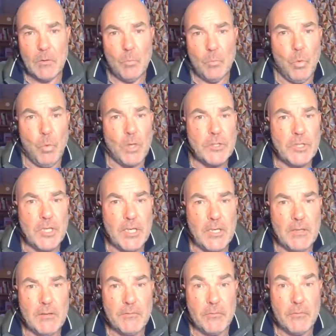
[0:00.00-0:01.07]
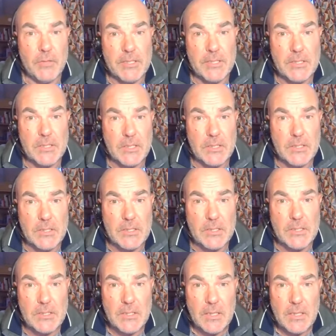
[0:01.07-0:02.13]
watching, for
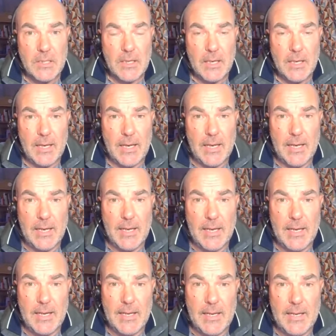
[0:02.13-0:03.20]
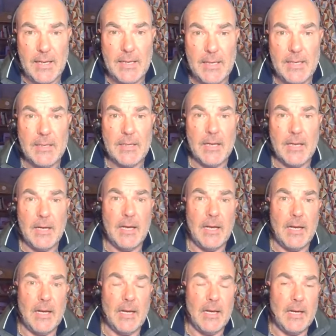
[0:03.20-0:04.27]
instance, a
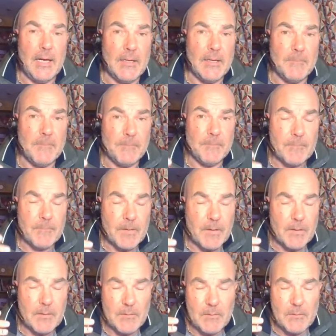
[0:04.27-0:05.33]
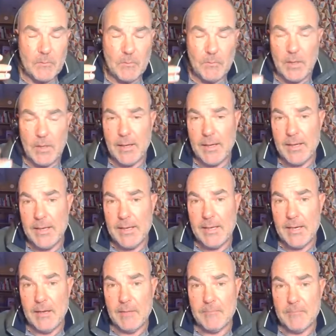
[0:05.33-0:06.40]
uh, a
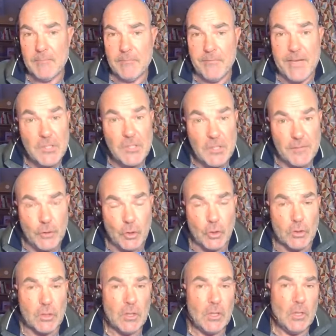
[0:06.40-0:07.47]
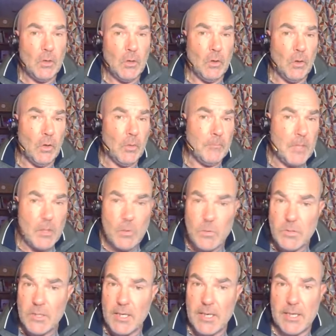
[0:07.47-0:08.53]
um, festival or
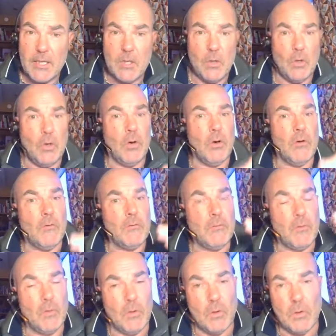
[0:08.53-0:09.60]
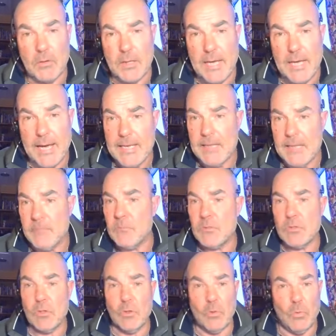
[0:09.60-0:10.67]
music or or games
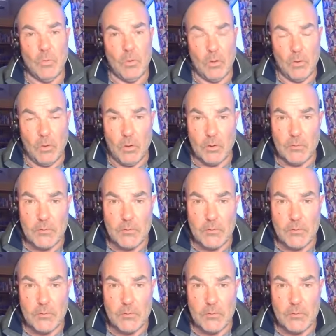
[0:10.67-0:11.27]
or or